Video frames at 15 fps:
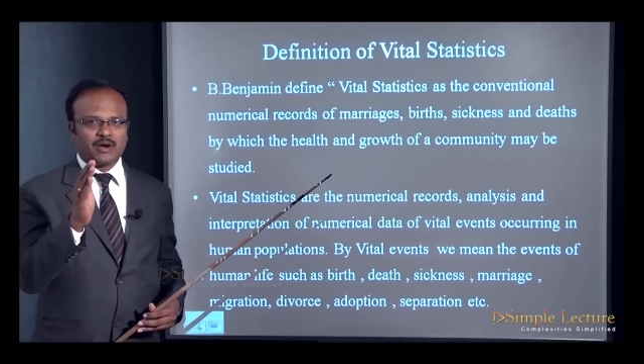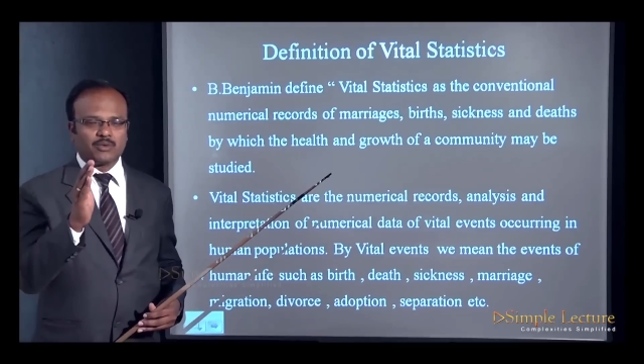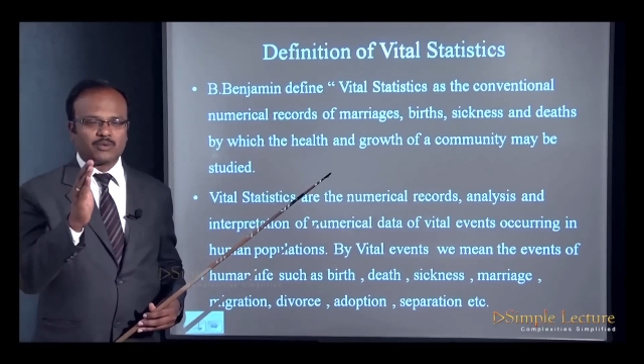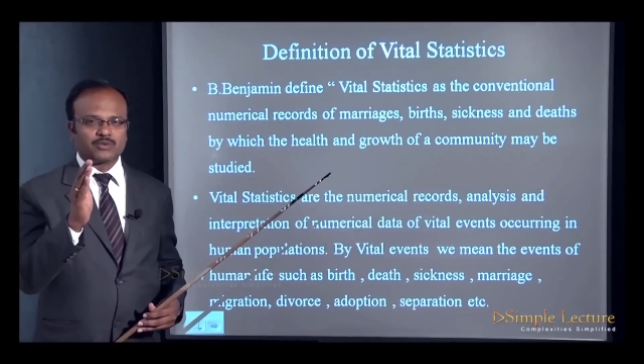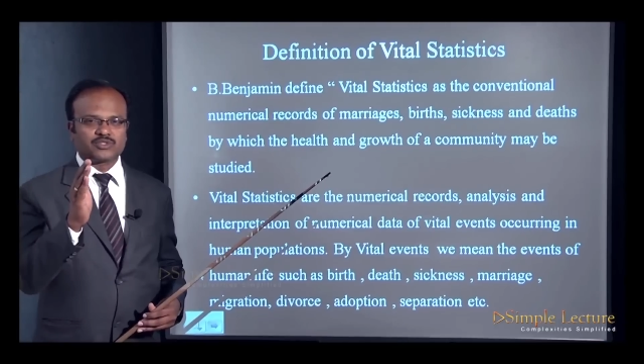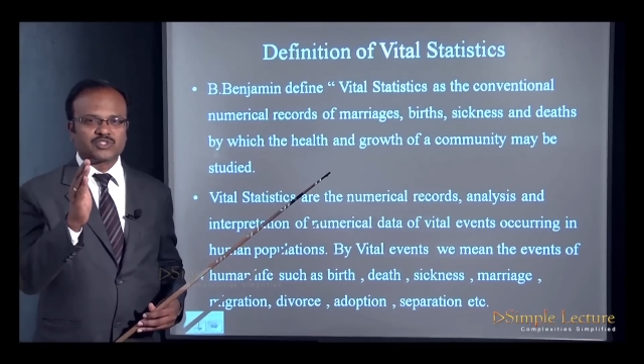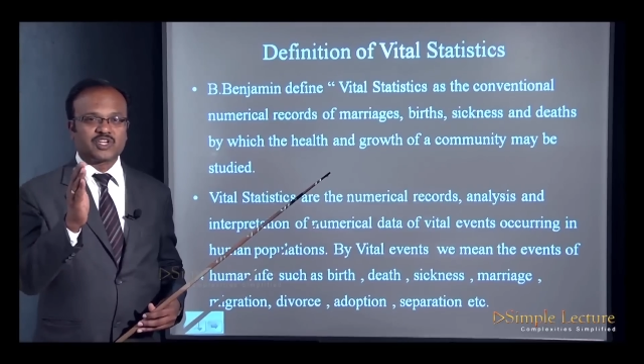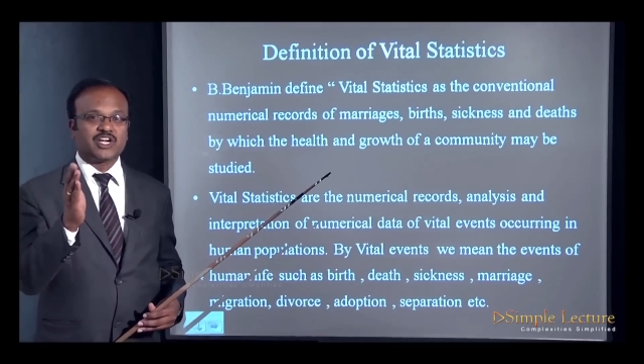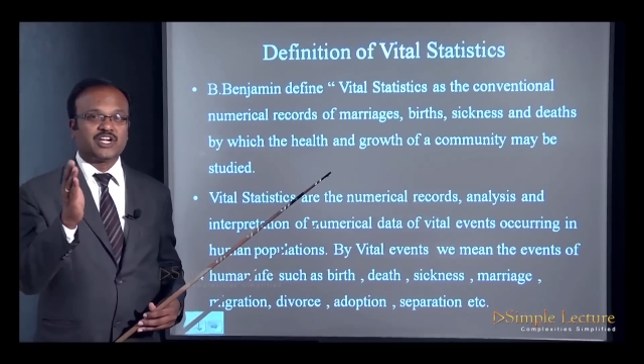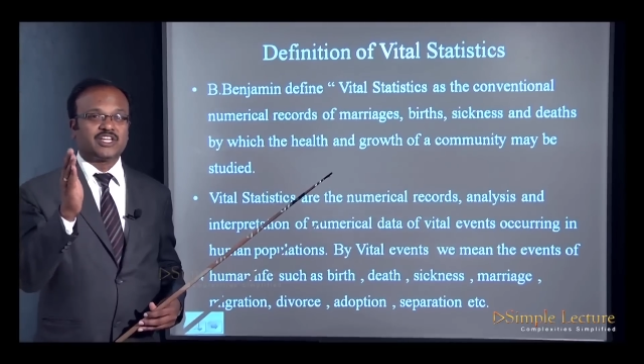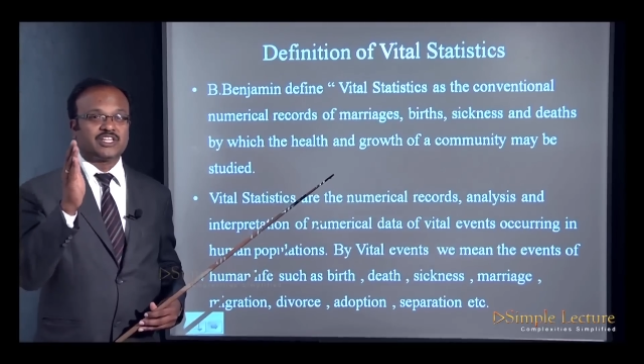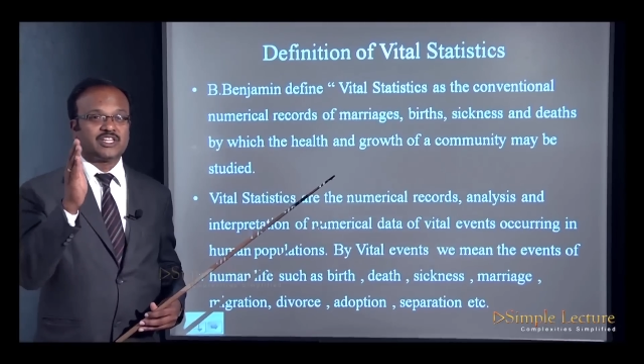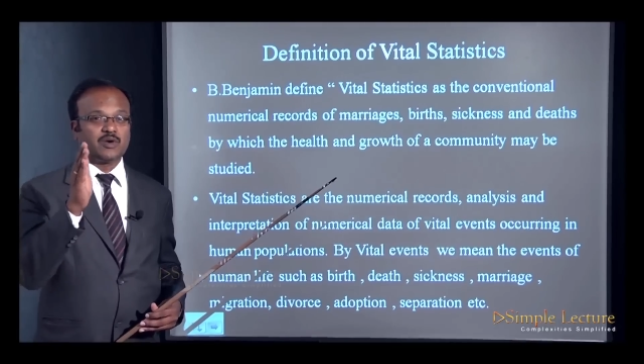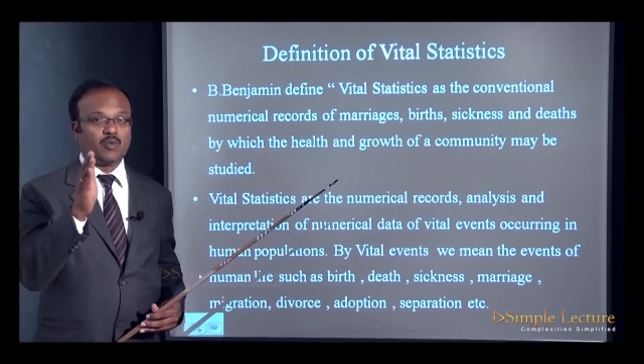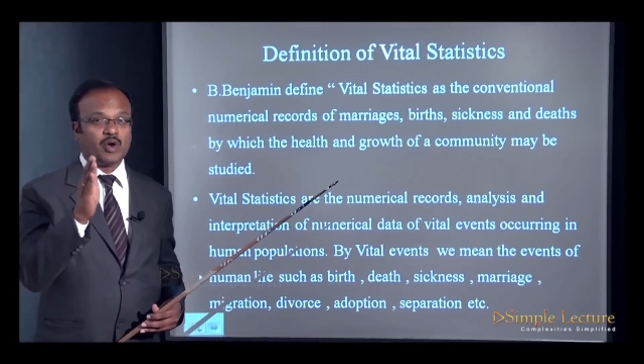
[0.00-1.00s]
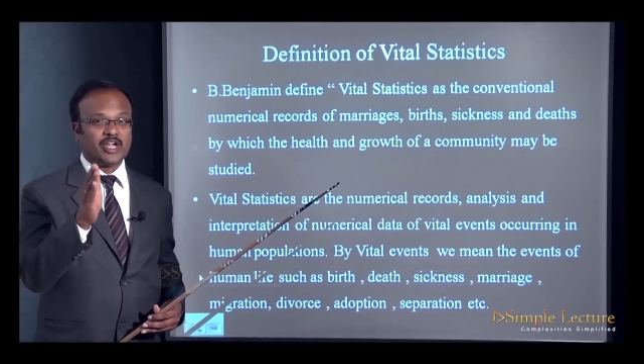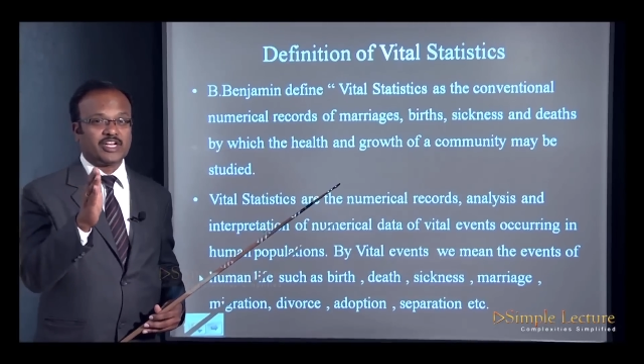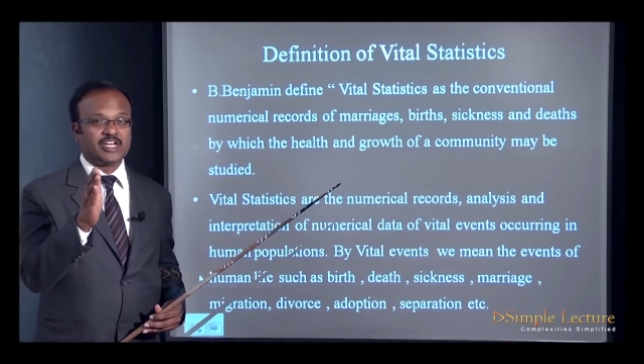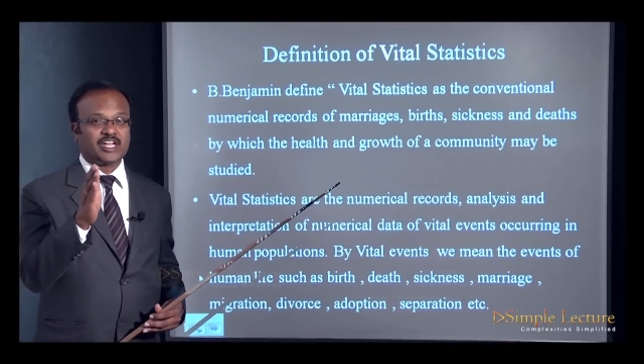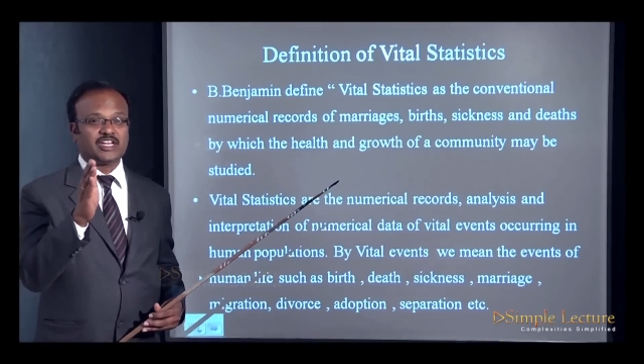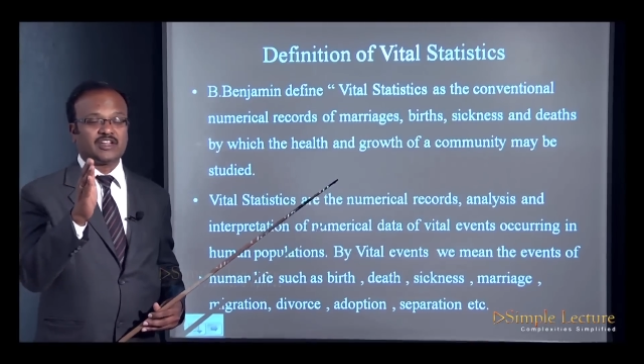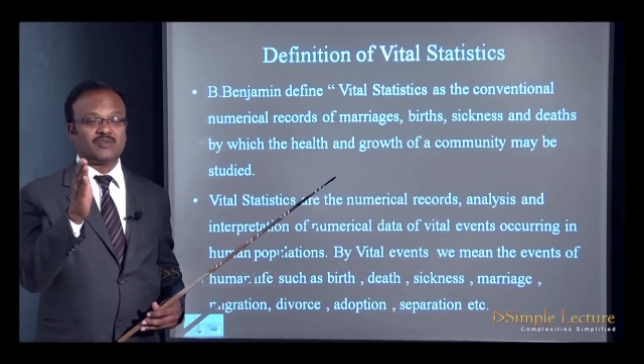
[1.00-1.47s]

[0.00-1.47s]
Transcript: have to study the vital